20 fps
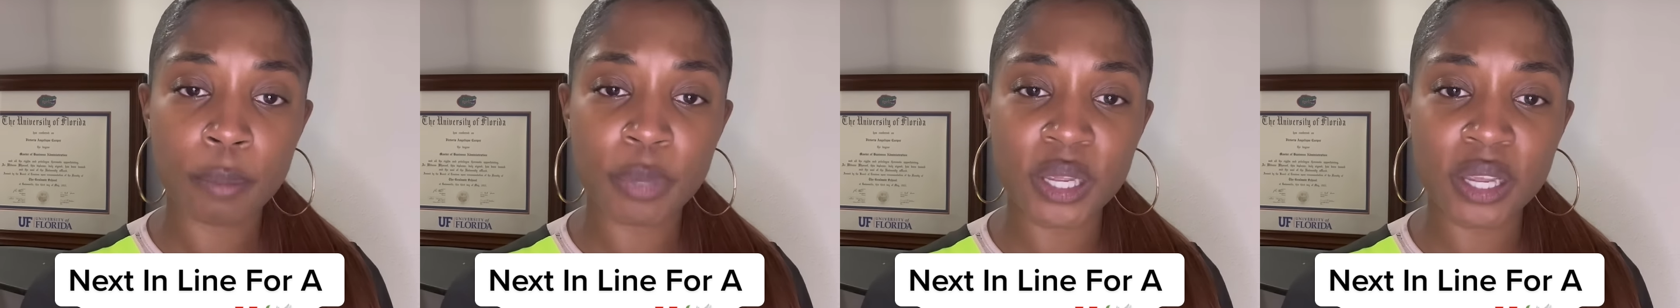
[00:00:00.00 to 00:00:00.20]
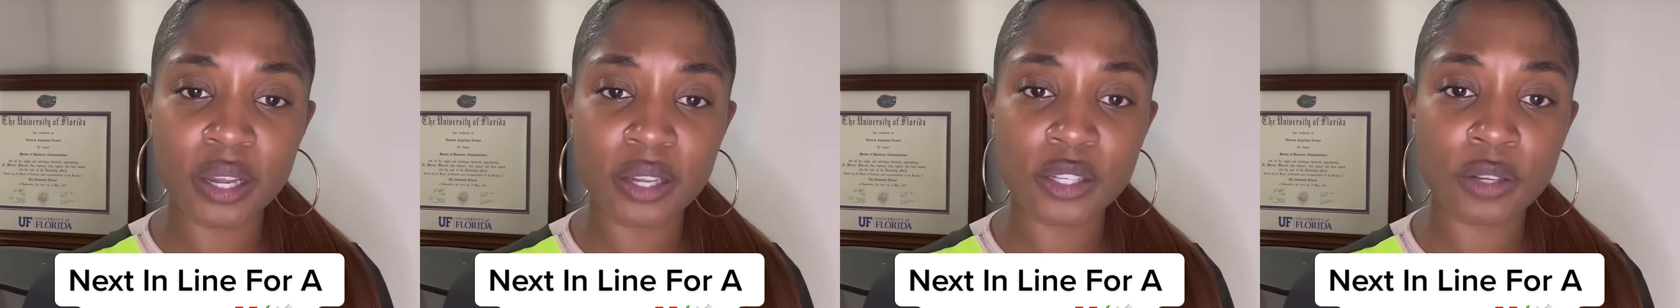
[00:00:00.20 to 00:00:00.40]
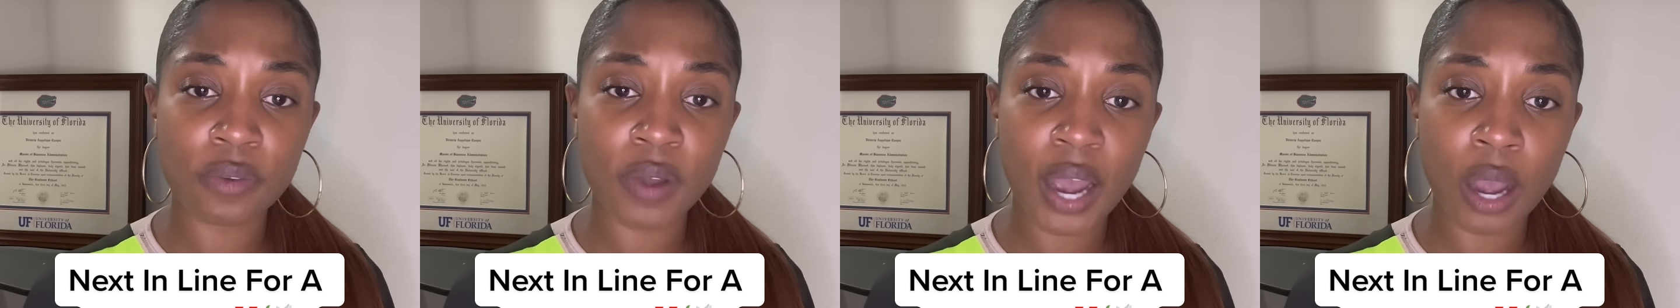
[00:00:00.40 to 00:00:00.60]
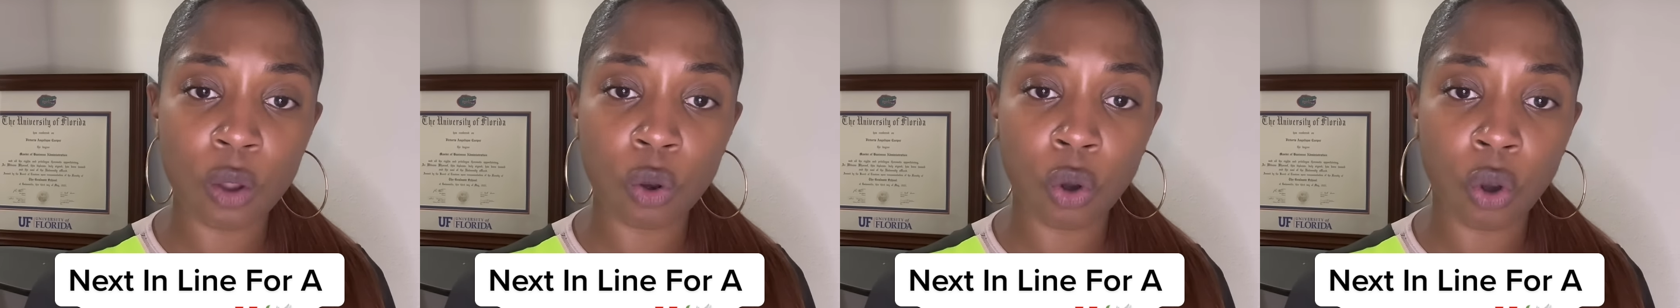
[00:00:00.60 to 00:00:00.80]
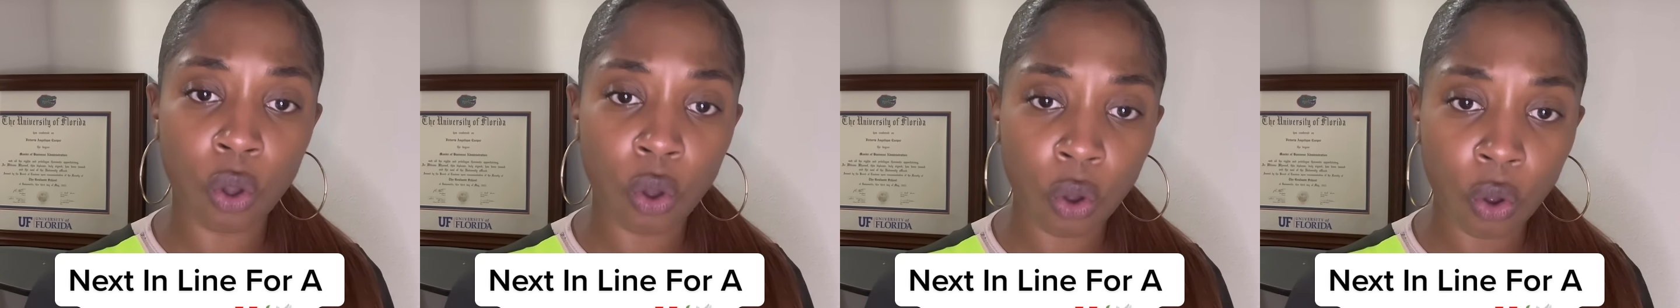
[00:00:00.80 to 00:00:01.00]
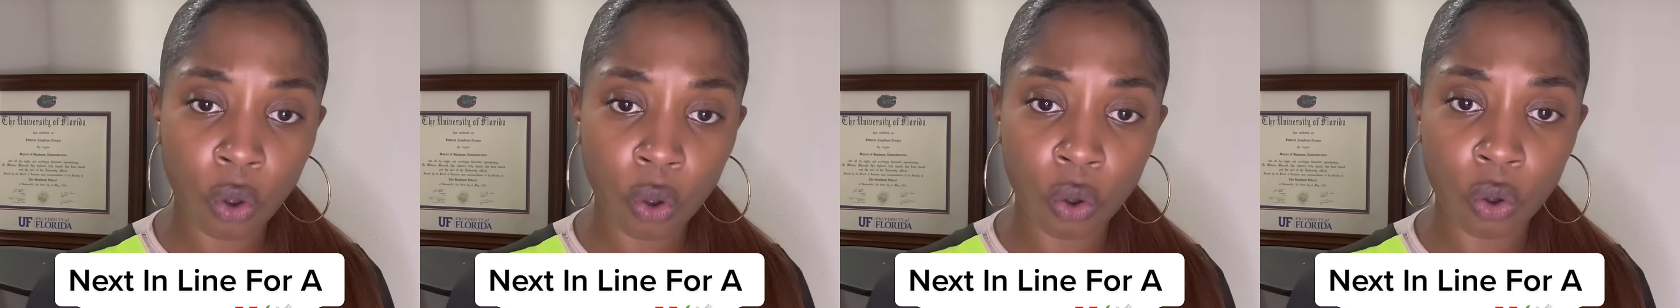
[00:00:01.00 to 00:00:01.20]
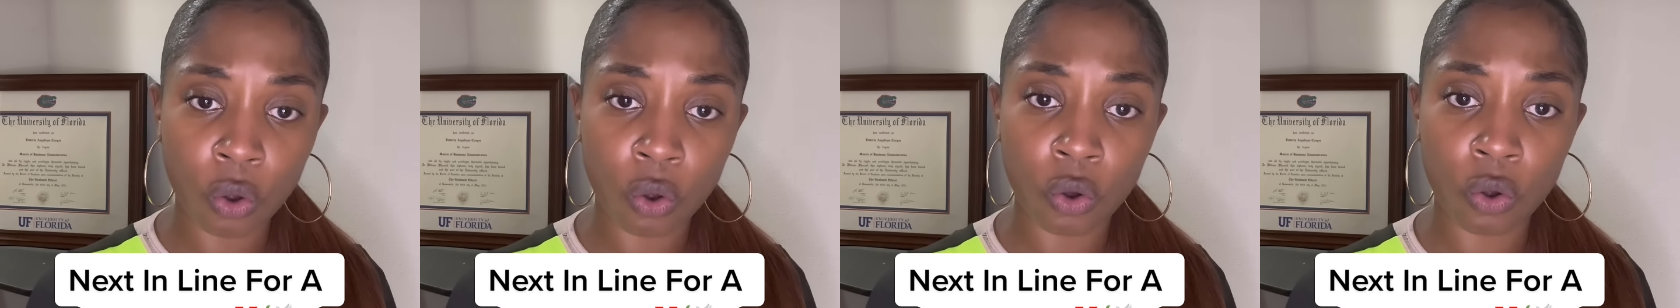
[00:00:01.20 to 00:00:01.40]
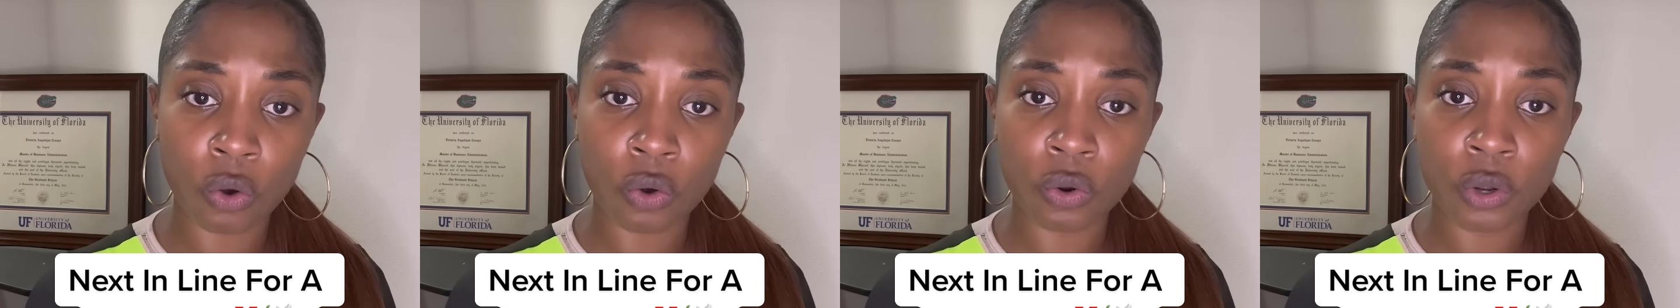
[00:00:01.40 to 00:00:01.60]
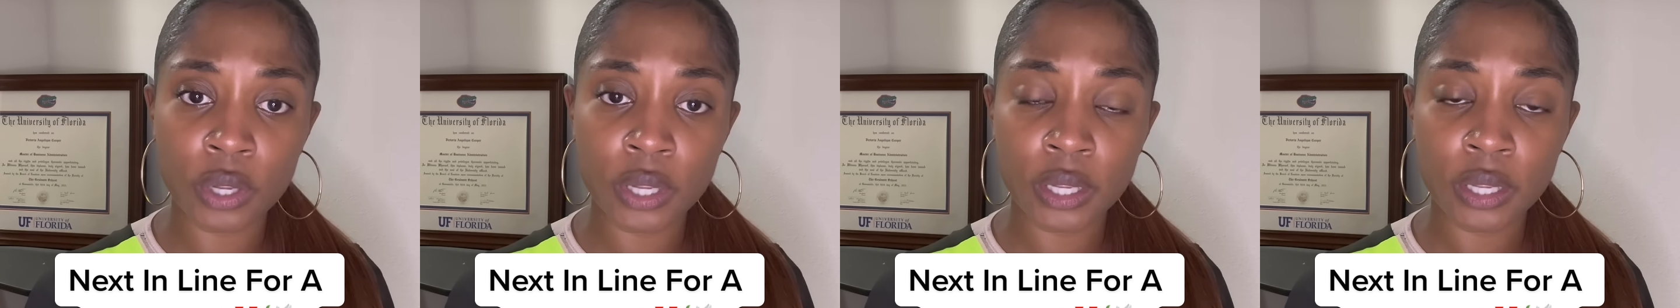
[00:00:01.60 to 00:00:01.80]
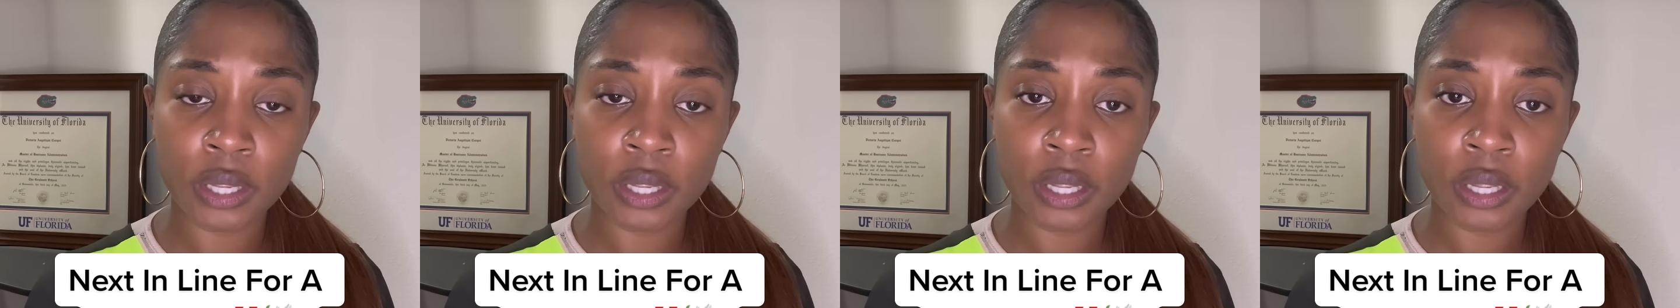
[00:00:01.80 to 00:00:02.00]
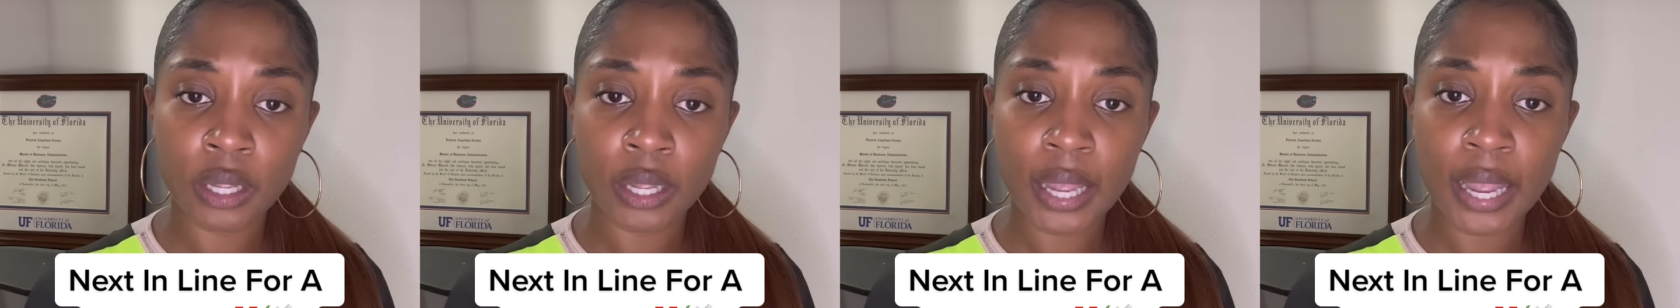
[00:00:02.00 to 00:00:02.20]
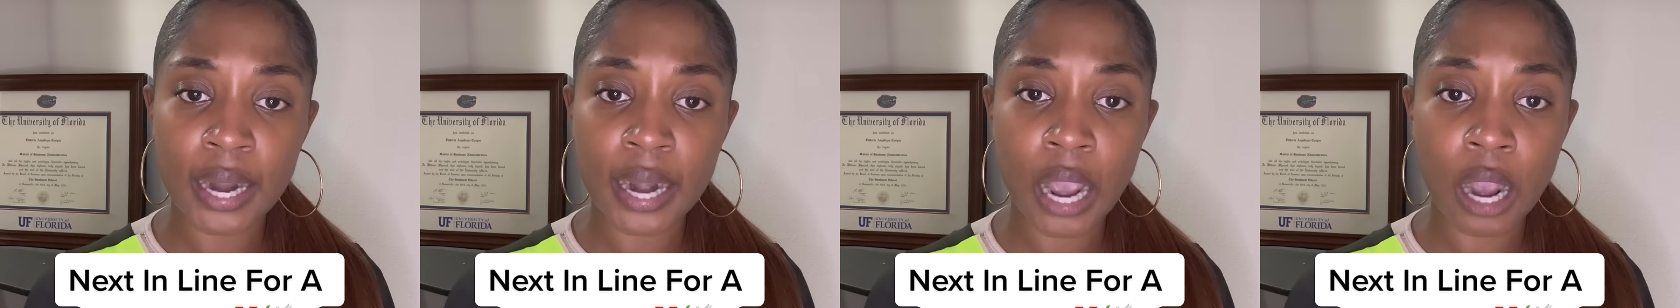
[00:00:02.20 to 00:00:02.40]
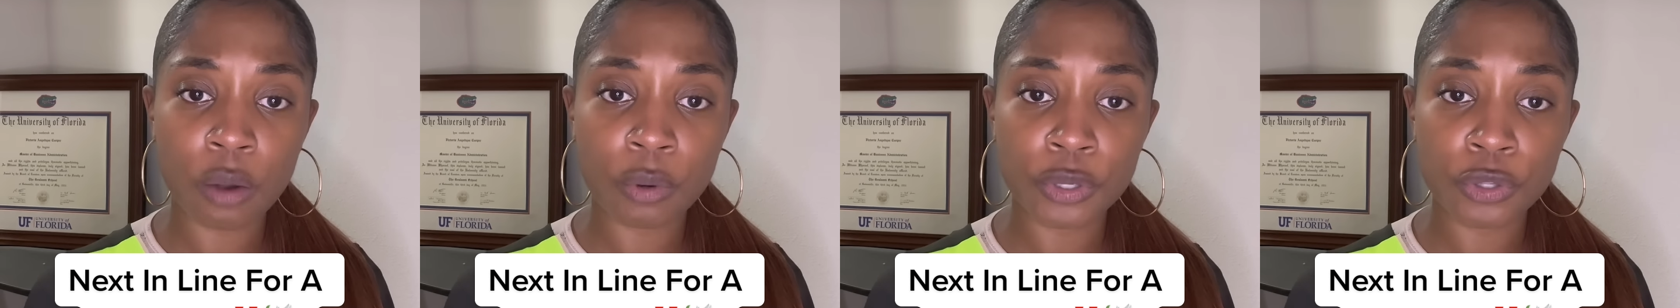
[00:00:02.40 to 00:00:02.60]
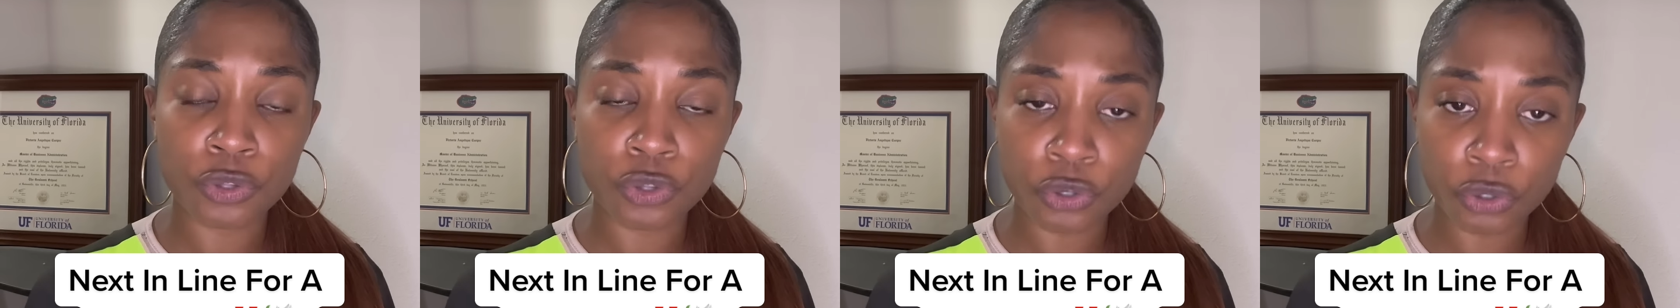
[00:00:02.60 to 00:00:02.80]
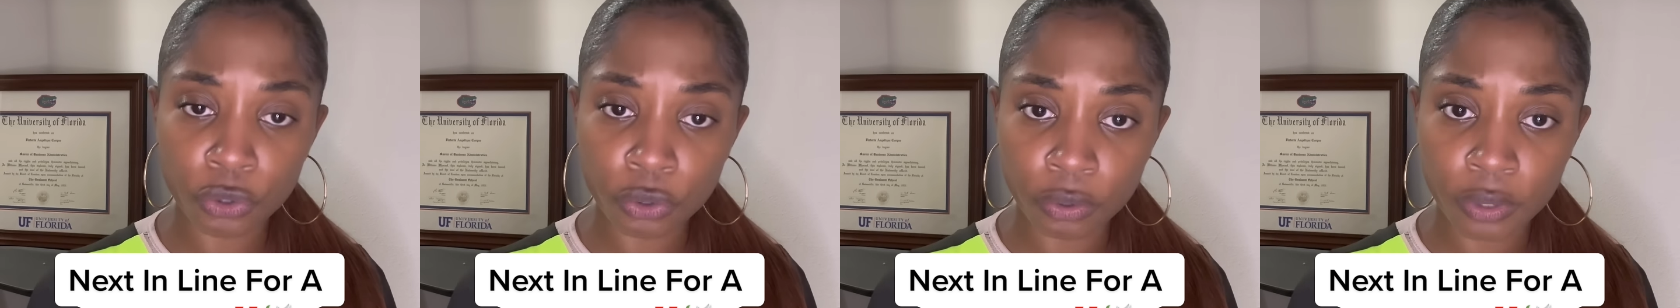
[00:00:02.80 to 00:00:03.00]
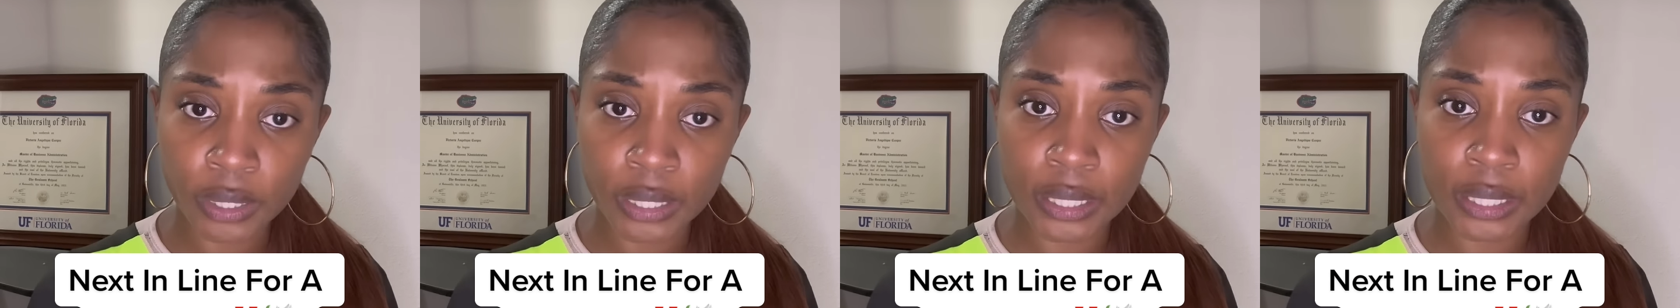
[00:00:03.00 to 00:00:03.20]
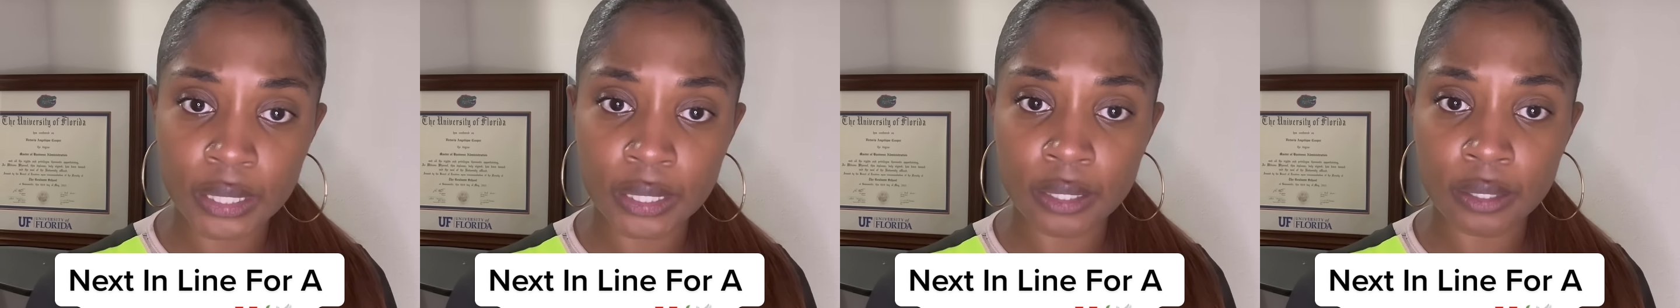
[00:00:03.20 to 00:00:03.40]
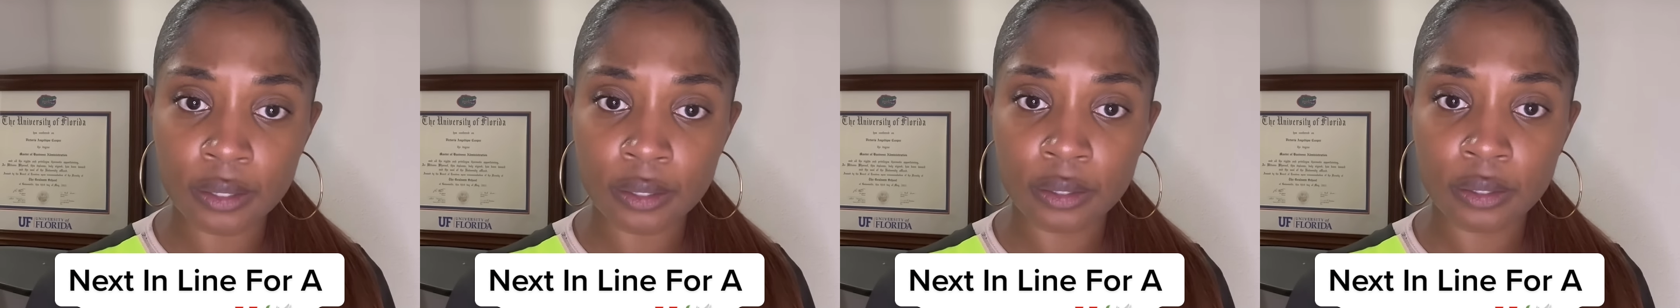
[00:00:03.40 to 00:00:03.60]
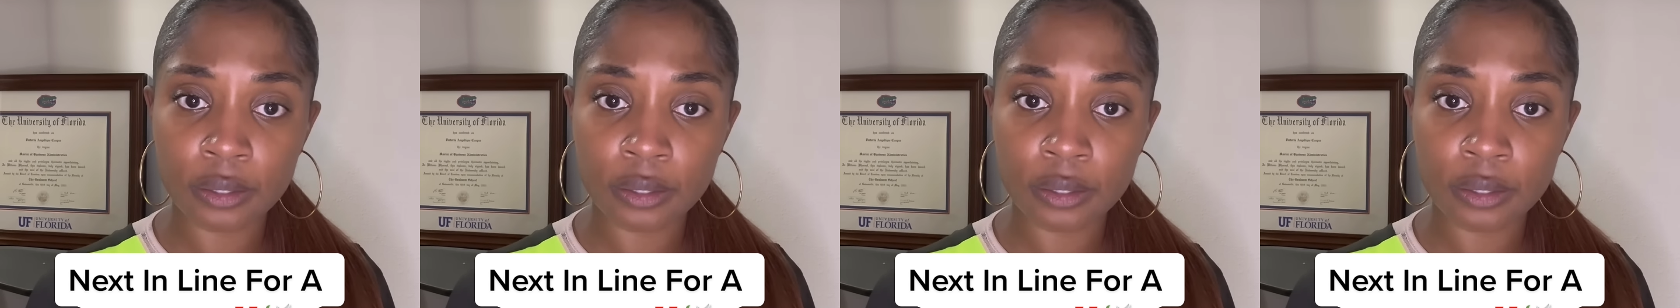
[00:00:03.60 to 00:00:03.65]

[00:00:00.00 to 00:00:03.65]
because of how long and how enduring